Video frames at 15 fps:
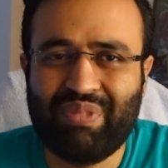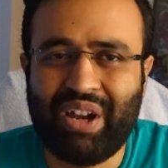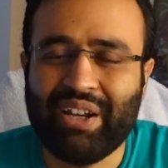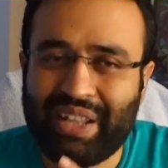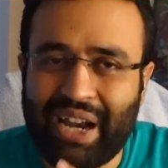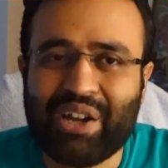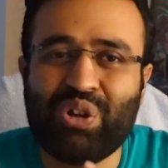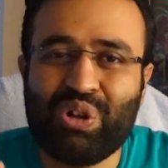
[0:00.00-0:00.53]

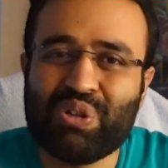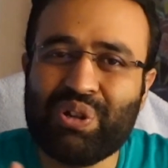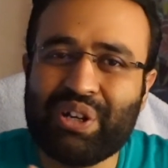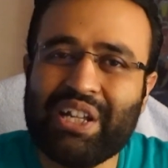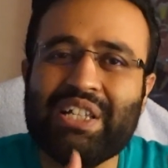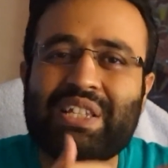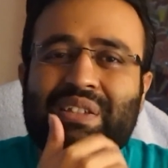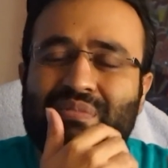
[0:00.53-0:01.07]
And that also
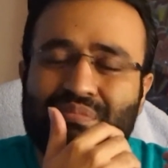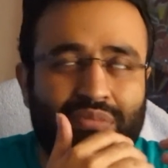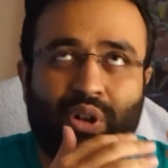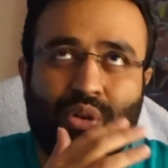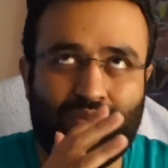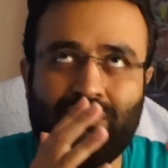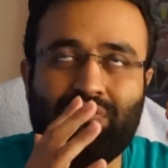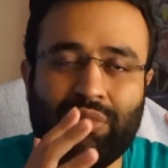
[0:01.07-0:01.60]
tells
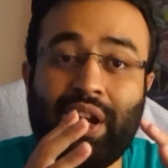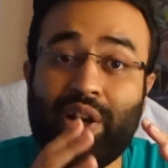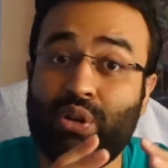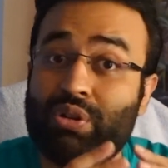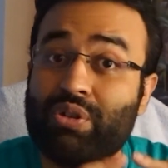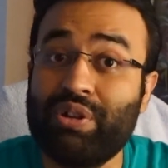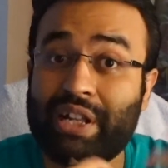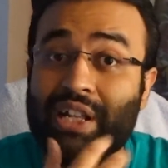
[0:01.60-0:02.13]

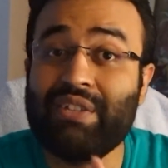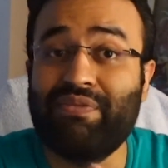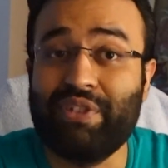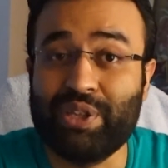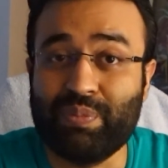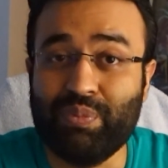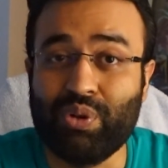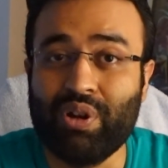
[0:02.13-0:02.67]

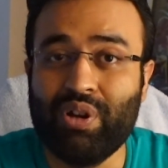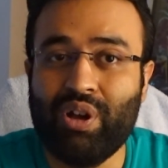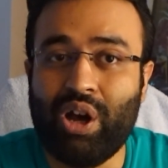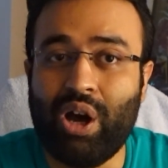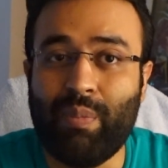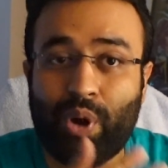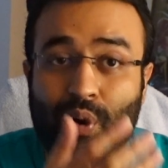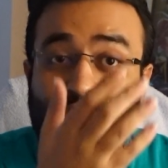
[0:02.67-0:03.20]
Facebook
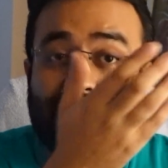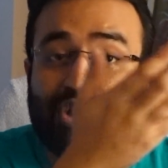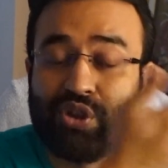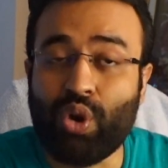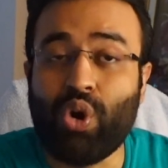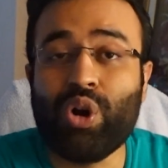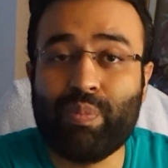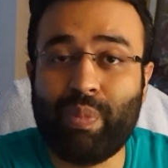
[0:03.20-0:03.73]
about
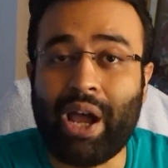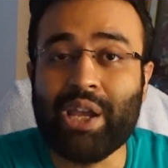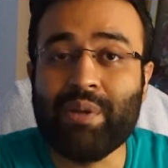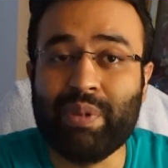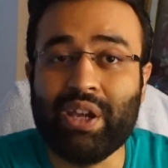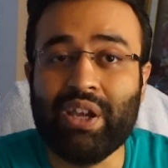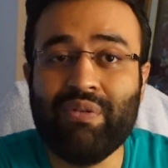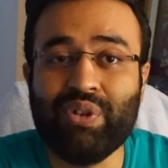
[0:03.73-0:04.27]
your
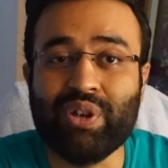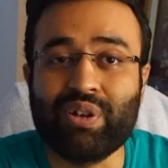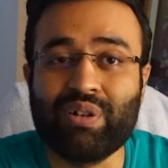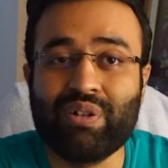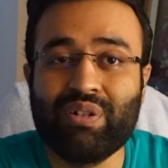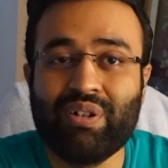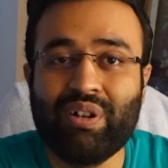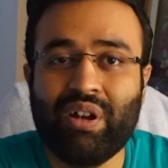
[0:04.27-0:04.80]
buying behavior
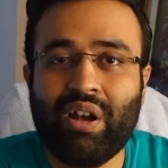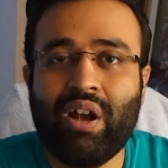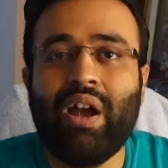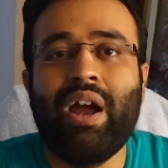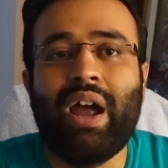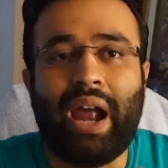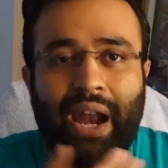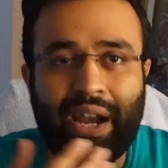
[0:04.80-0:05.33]

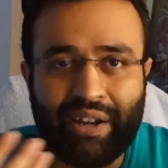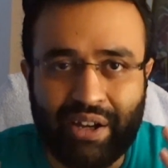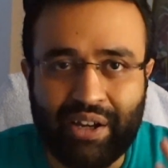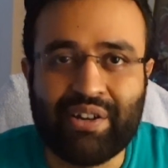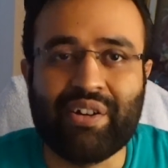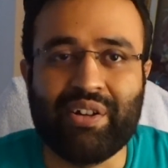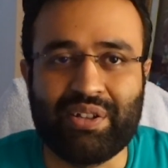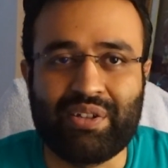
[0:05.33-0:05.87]
and
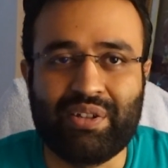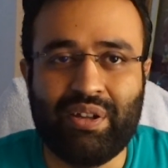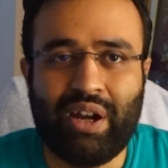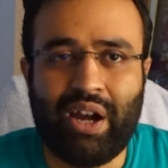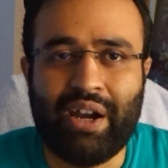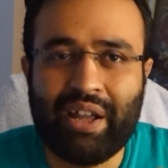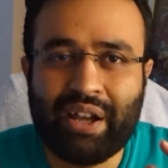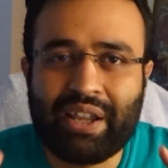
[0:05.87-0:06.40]
interests.
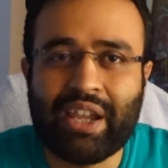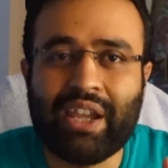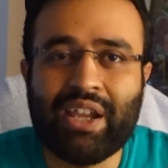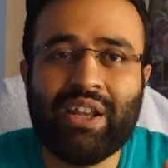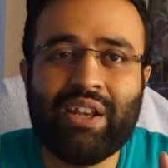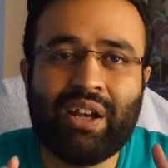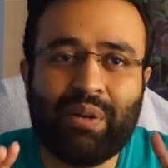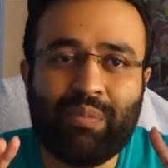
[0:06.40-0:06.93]
And
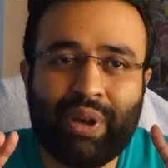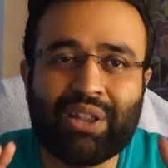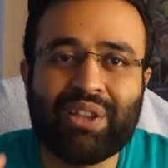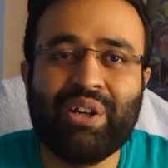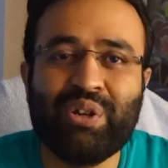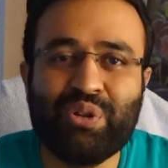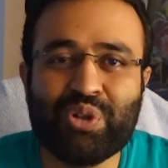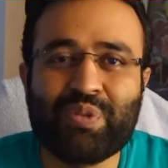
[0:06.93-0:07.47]
again, a
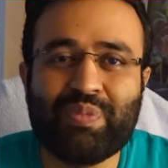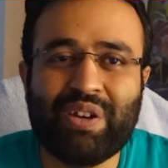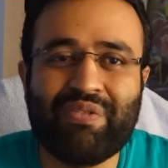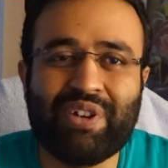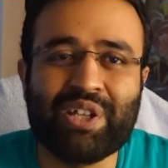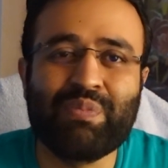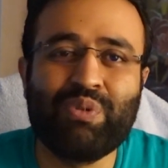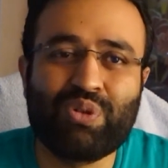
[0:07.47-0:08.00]
method used by
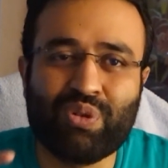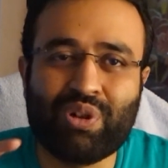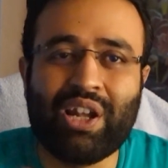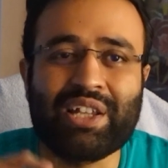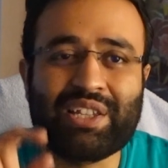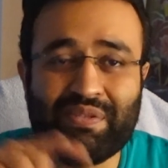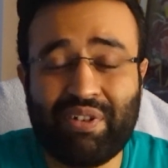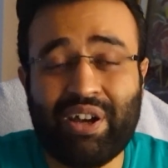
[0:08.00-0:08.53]
Facebook to
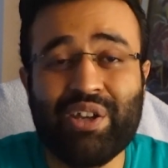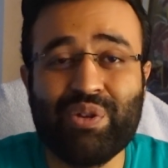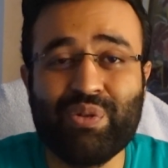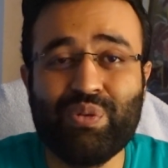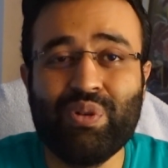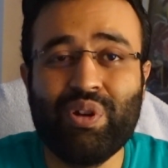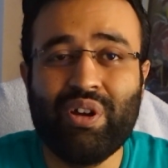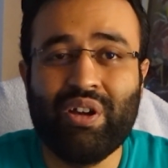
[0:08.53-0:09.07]
classify
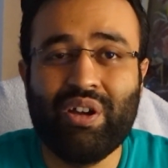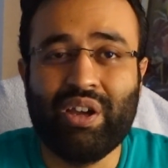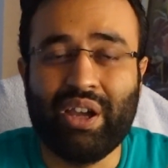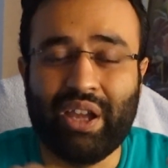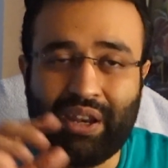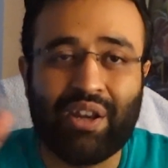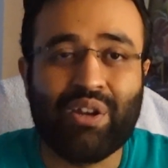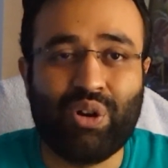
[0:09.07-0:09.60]
you
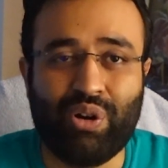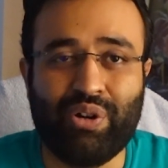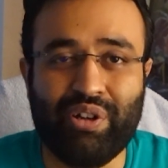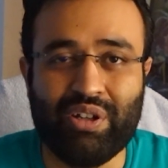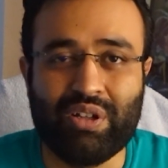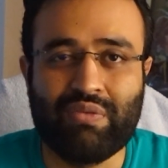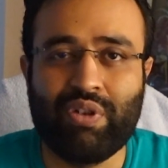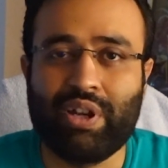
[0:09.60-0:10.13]
in an
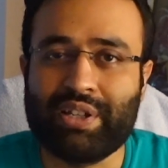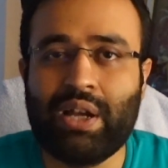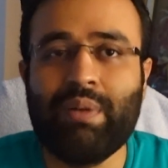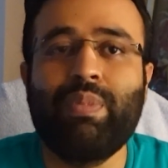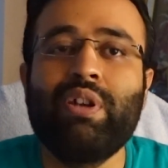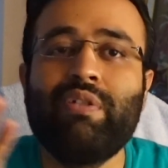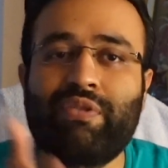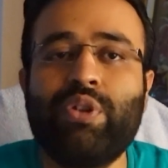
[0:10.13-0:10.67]
audience. For
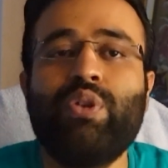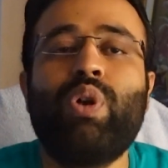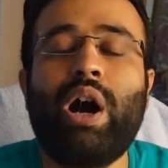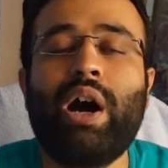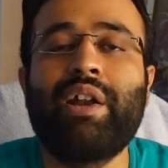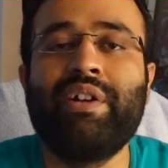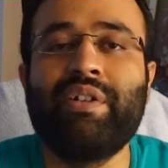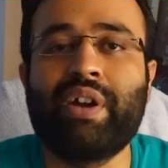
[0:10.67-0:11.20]
example, if you
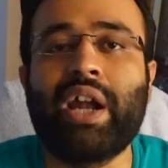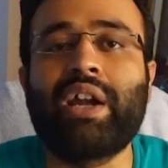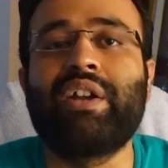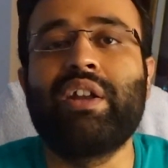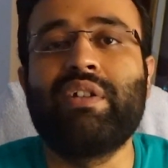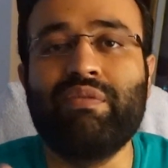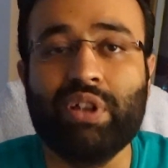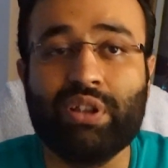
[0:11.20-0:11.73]
are interacting